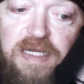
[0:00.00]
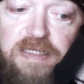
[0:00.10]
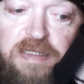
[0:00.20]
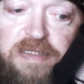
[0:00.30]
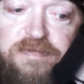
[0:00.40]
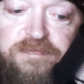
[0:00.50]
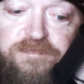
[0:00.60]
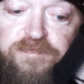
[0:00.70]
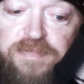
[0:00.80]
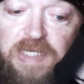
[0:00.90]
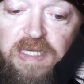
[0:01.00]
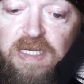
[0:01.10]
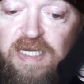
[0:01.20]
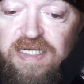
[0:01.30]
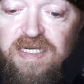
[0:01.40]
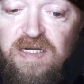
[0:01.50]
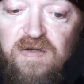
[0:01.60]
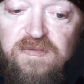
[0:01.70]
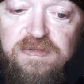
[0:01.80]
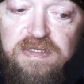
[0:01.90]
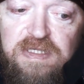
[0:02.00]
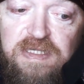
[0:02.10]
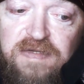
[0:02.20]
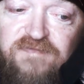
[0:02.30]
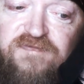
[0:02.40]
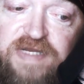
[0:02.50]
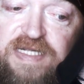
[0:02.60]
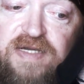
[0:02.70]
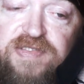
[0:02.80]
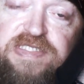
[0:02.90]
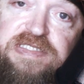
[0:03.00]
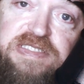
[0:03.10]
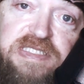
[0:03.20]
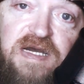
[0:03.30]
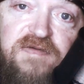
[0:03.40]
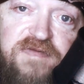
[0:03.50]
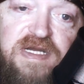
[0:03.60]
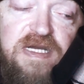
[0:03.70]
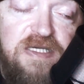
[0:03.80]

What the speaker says: And, you know, videos and stuff.